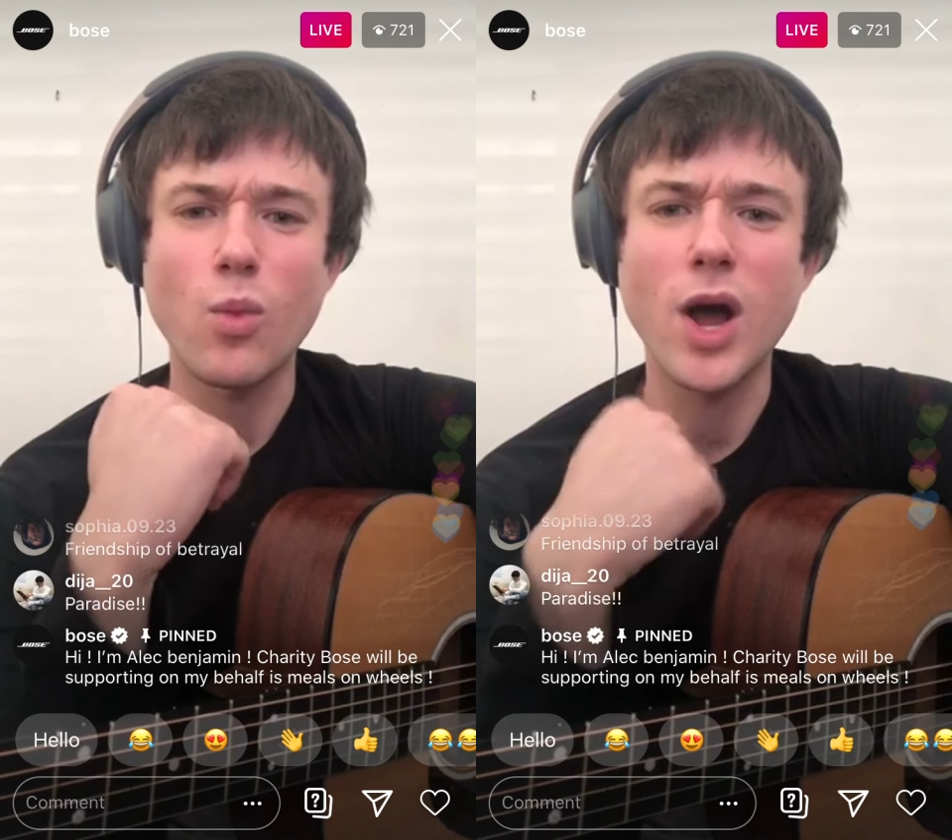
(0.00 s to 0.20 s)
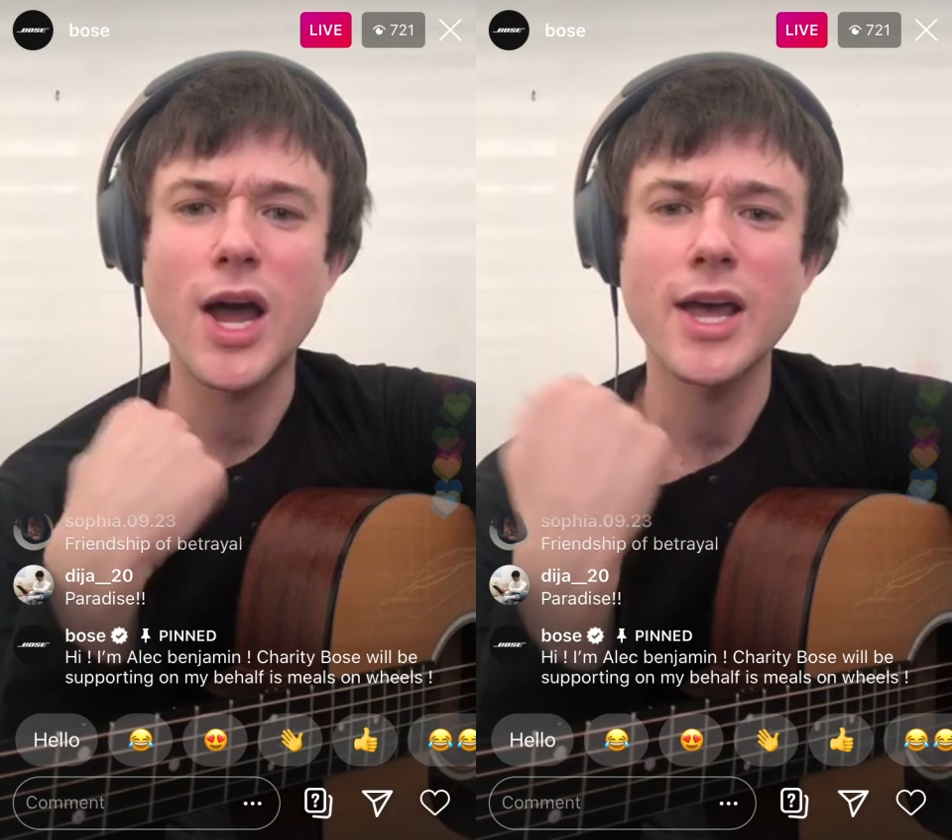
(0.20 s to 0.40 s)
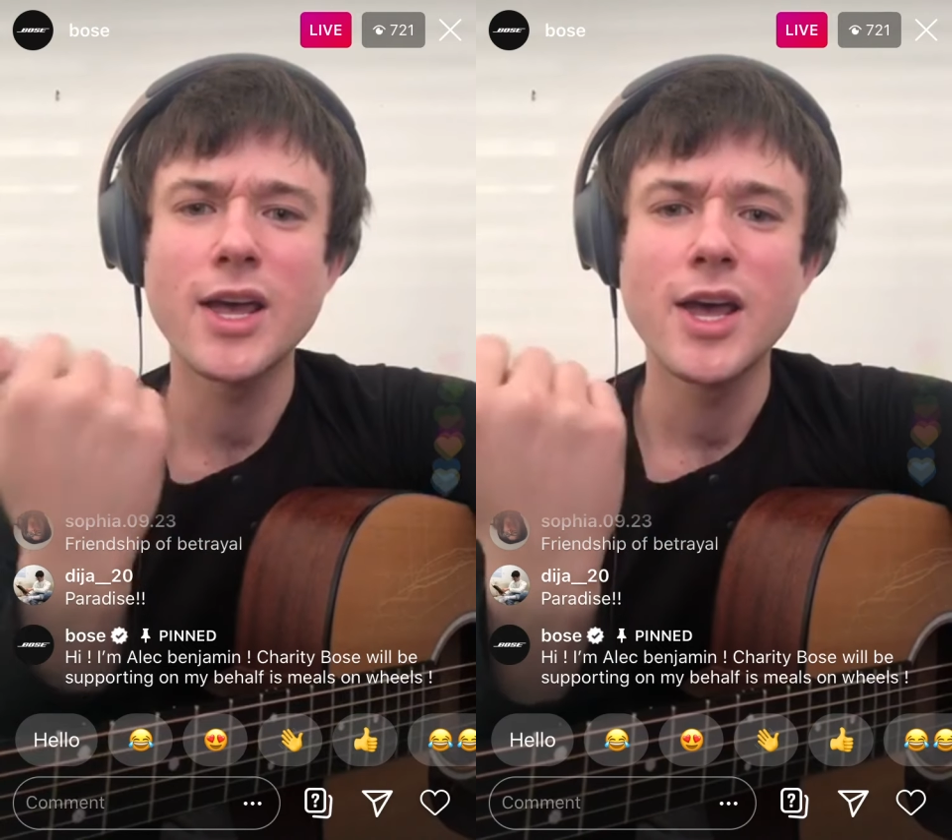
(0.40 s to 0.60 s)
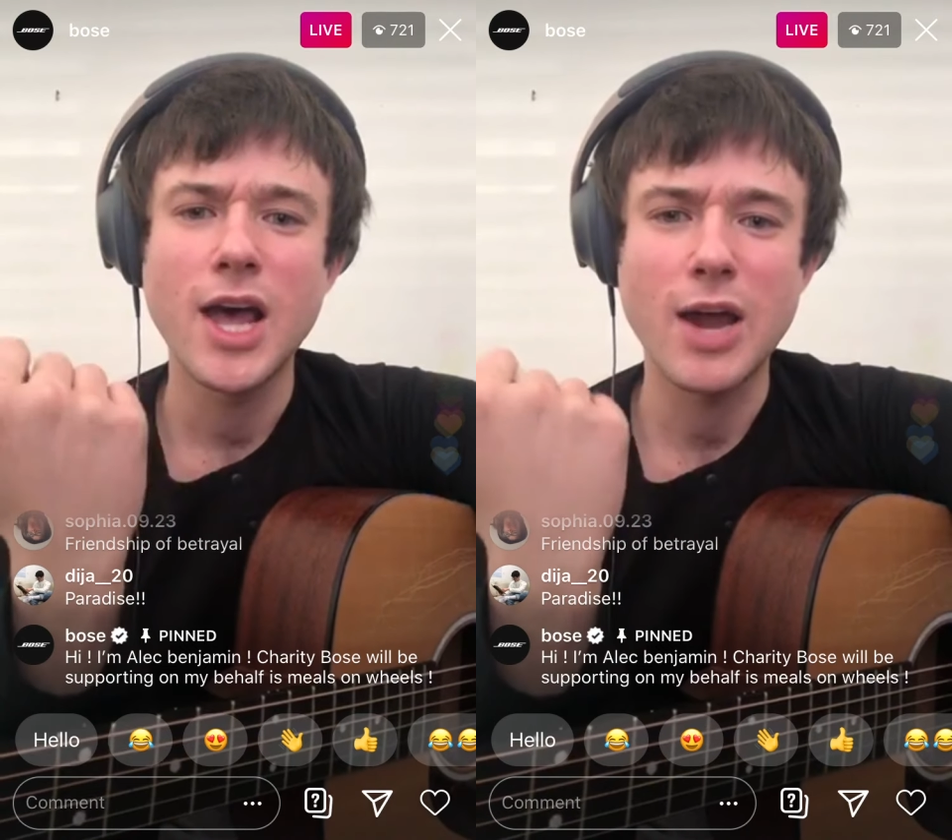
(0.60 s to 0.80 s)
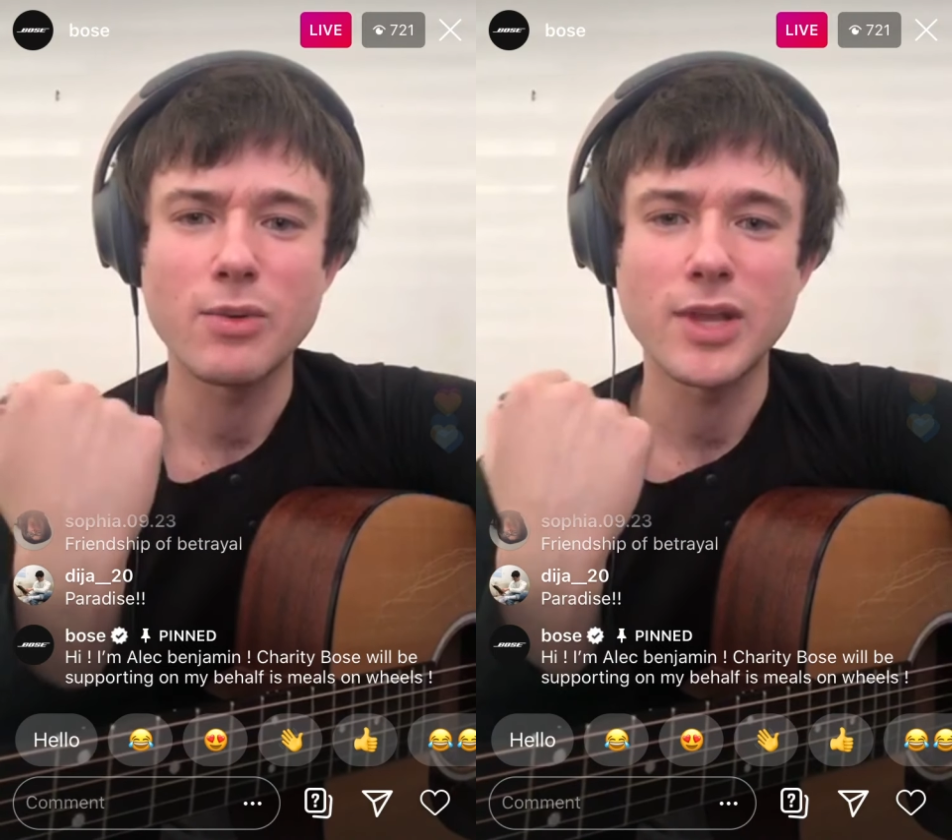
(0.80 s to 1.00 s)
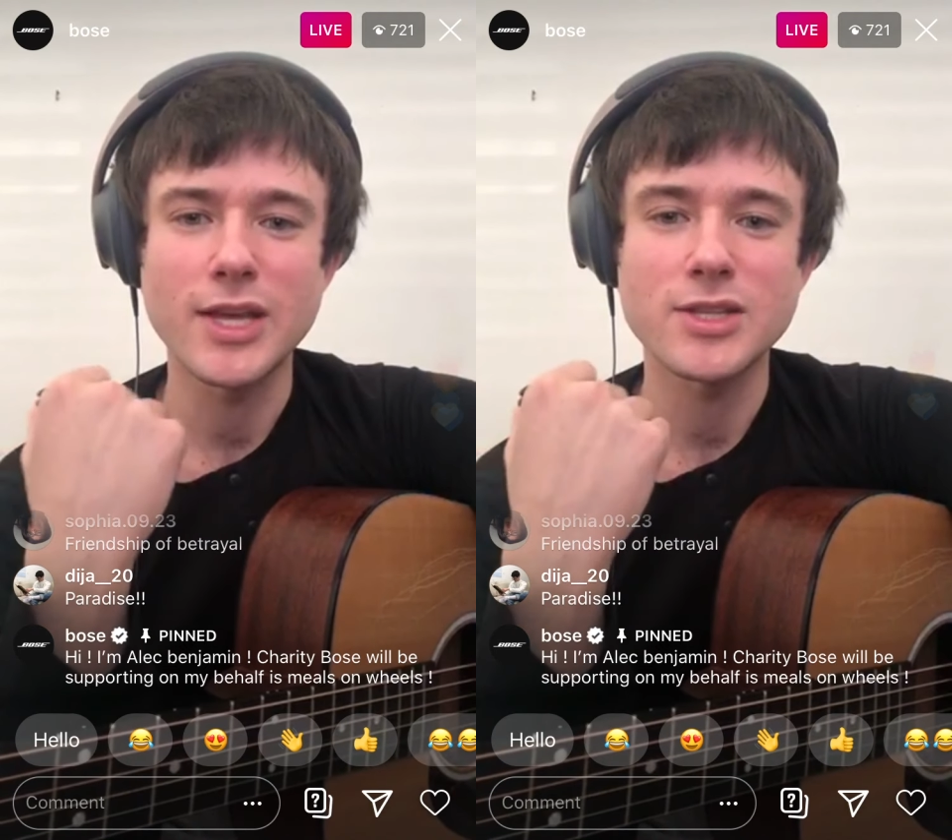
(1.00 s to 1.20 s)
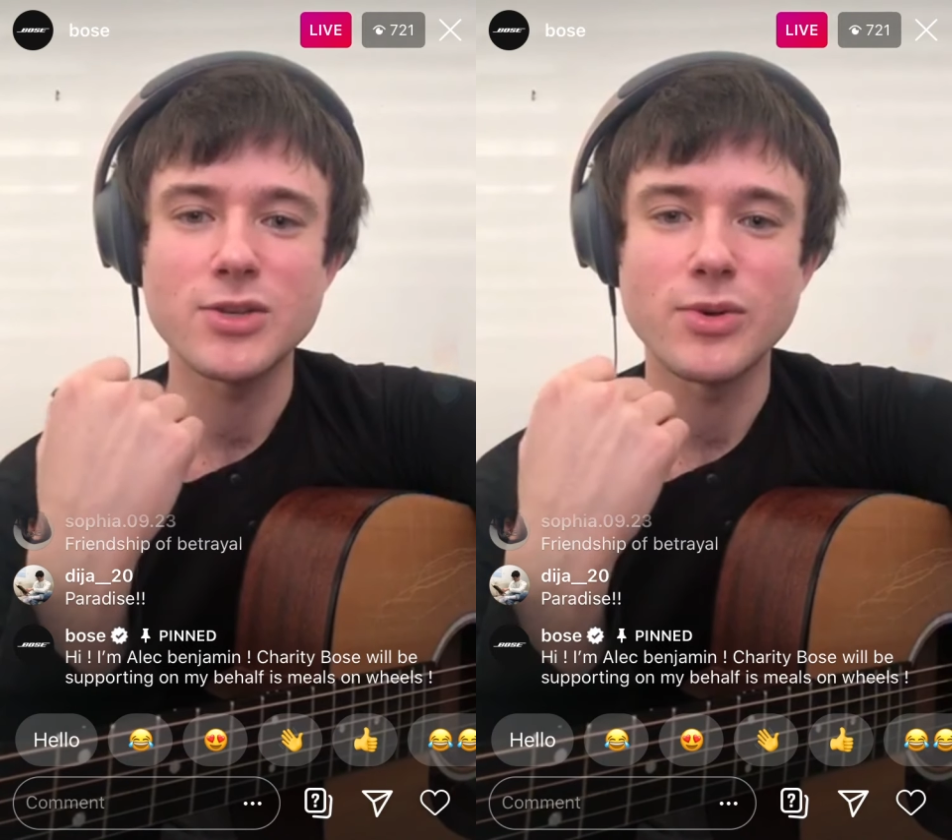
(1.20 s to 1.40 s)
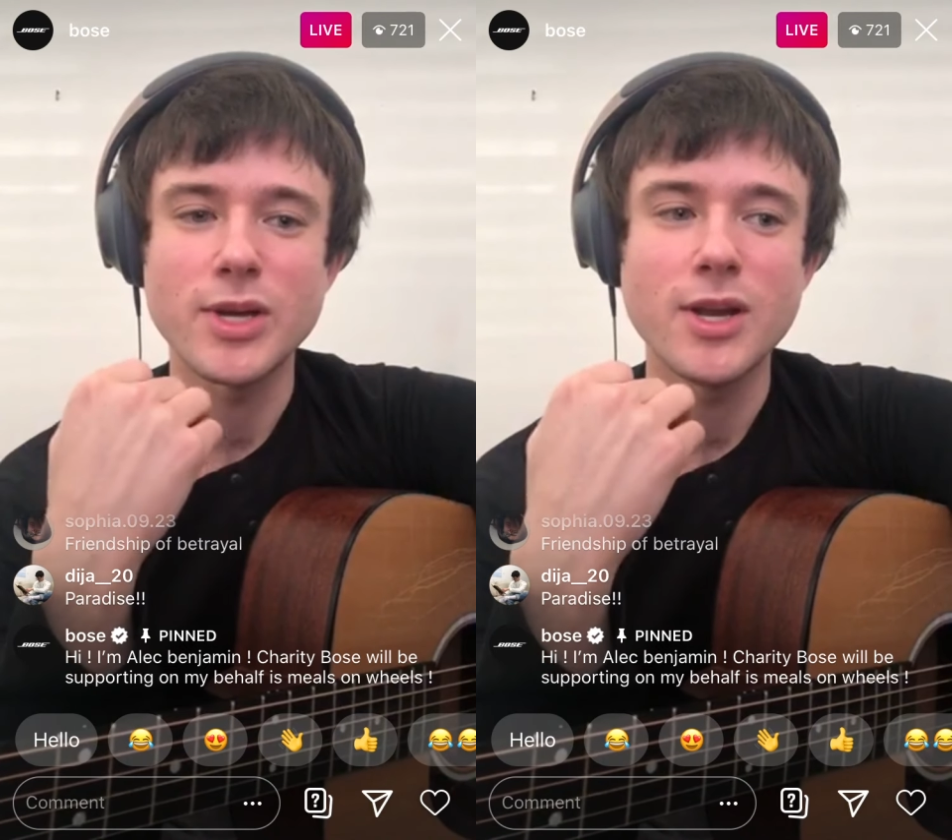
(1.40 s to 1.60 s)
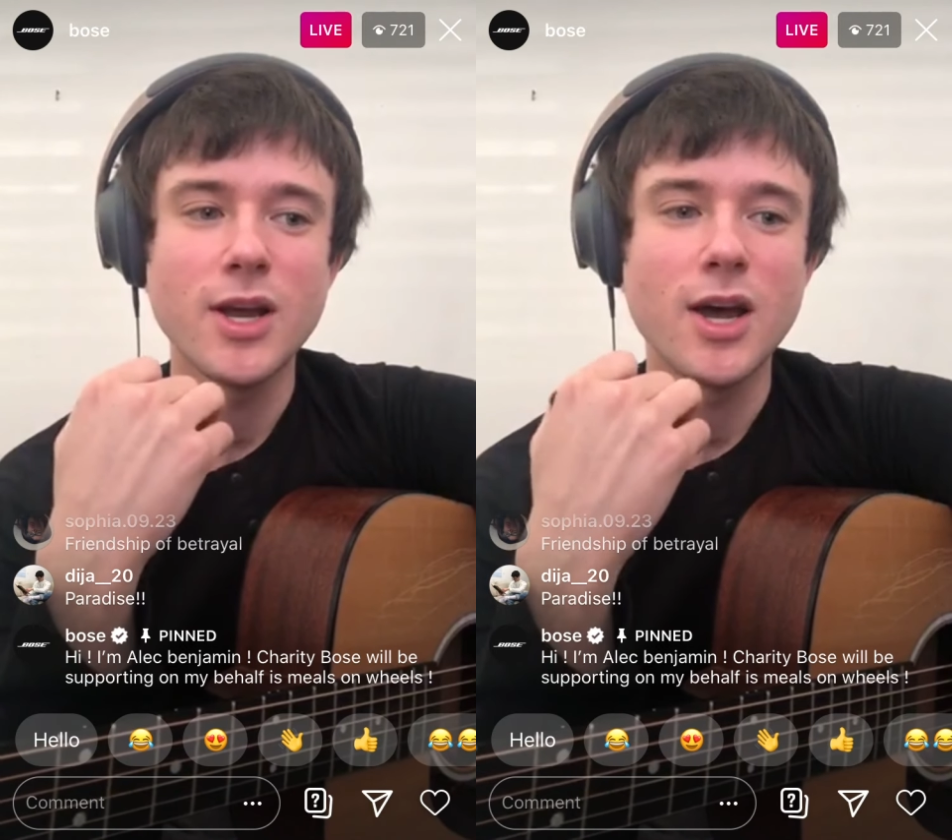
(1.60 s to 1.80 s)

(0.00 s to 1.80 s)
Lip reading: why I relate to it.